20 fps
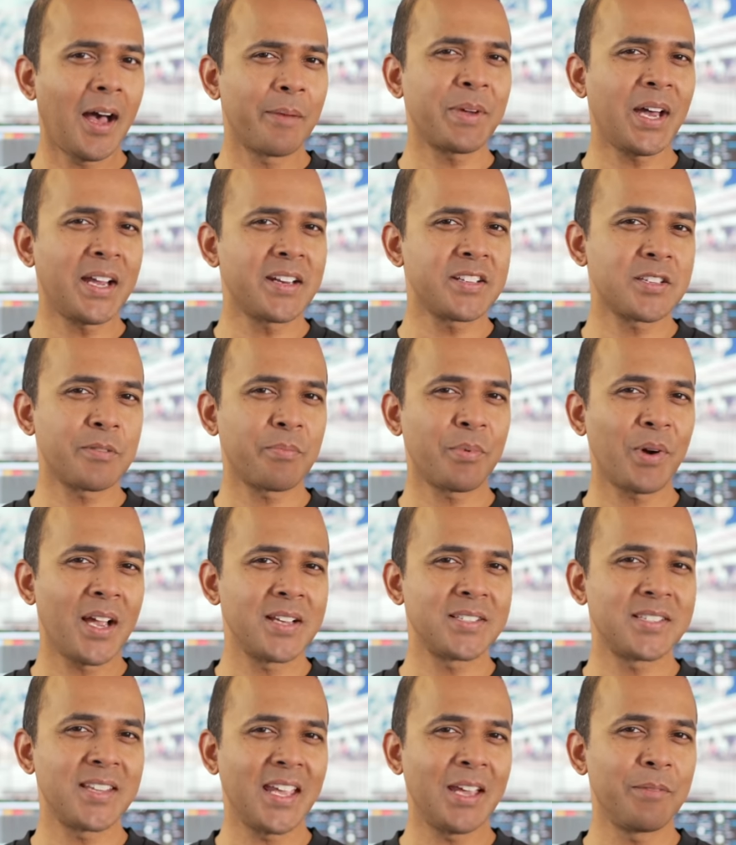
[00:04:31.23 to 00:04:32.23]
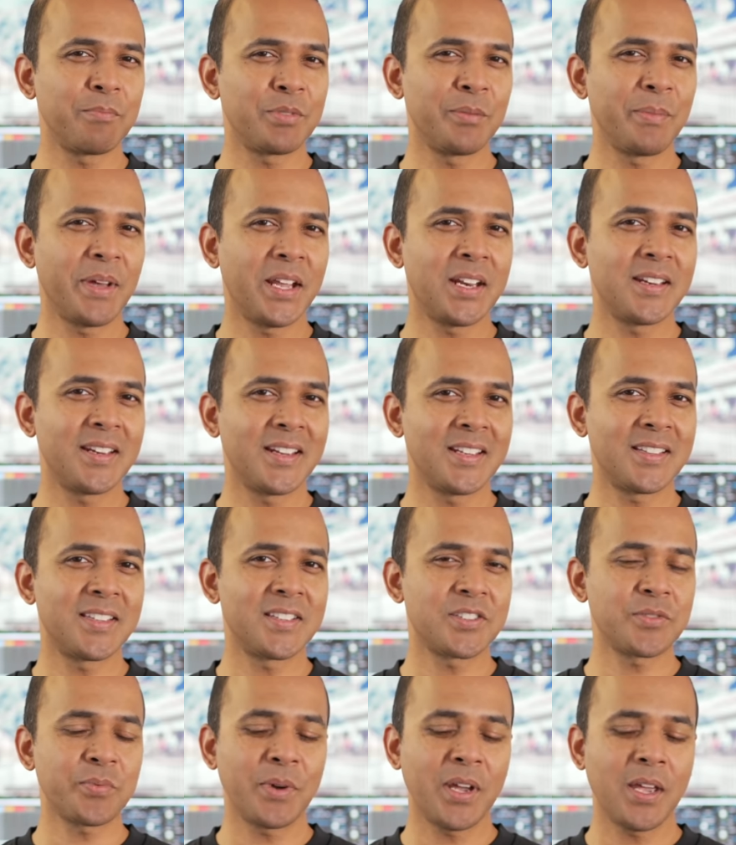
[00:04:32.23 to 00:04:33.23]
I'm kind of surprised they implemented it
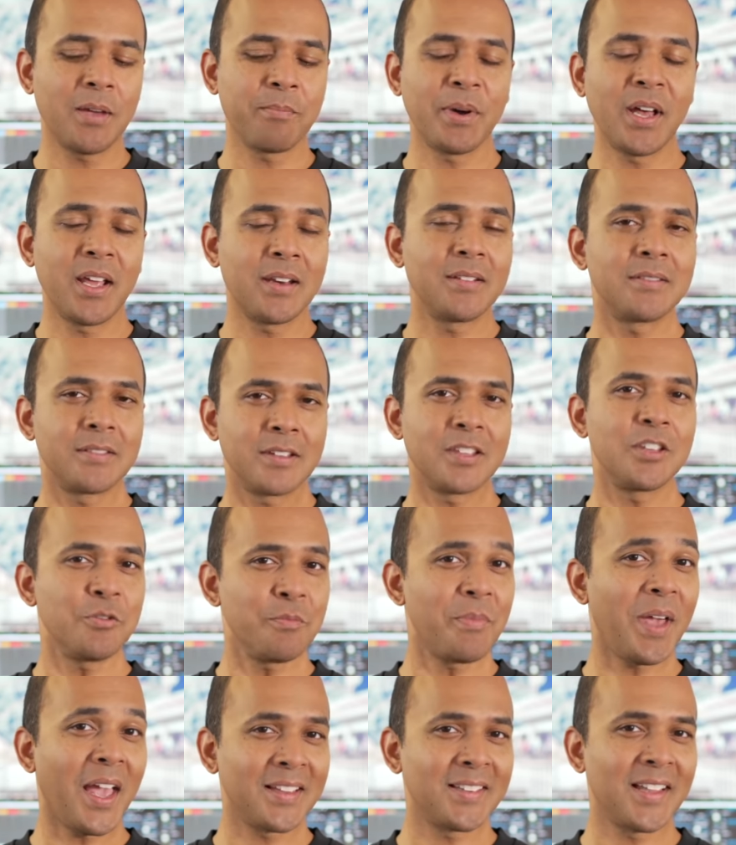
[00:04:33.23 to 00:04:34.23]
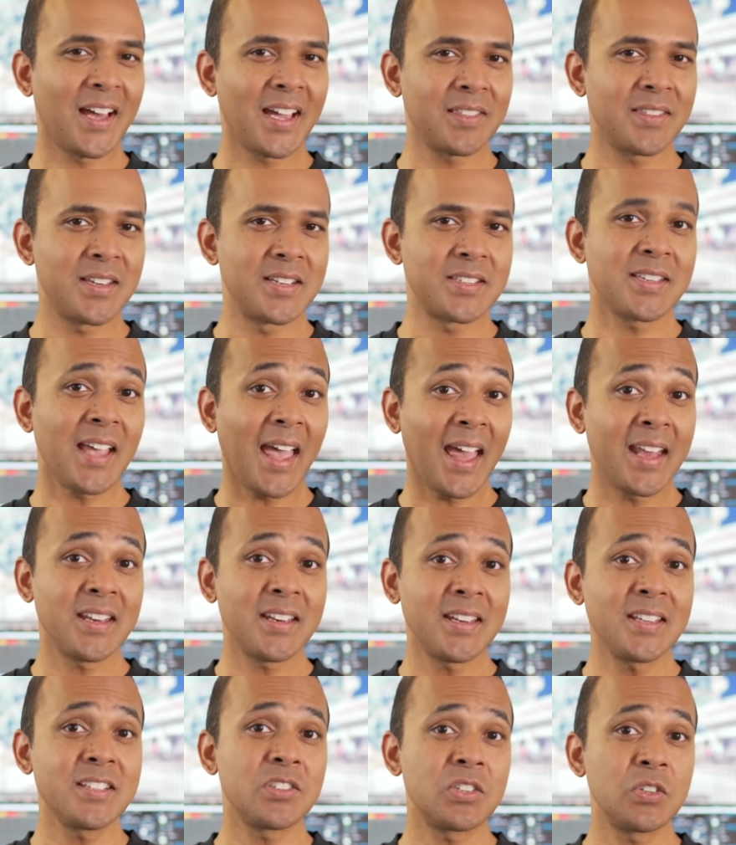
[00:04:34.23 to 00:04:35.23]
this way, but you may like this, and it
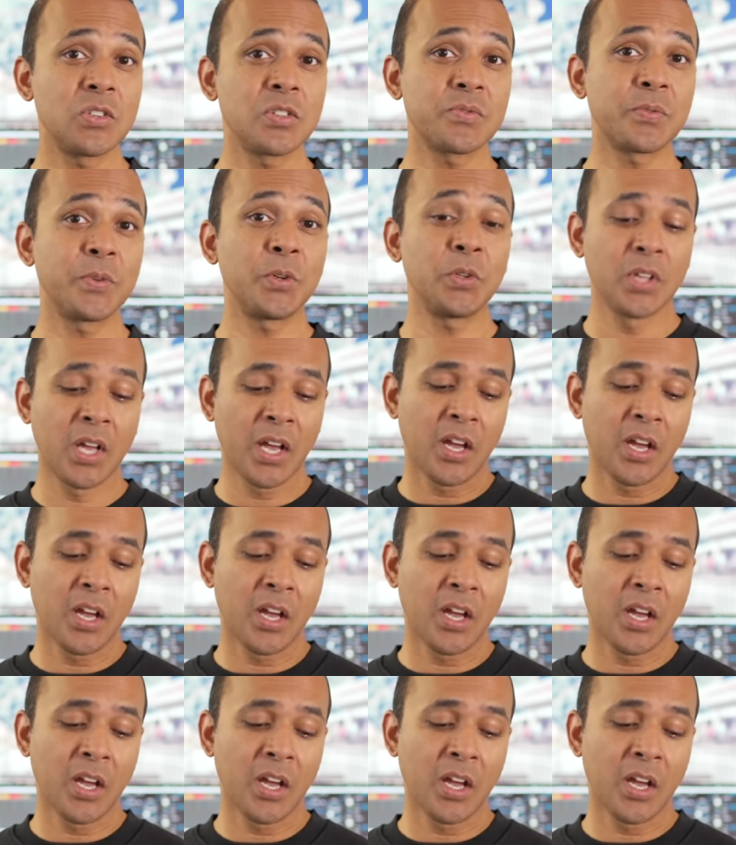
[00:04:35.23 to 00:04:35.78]
is useful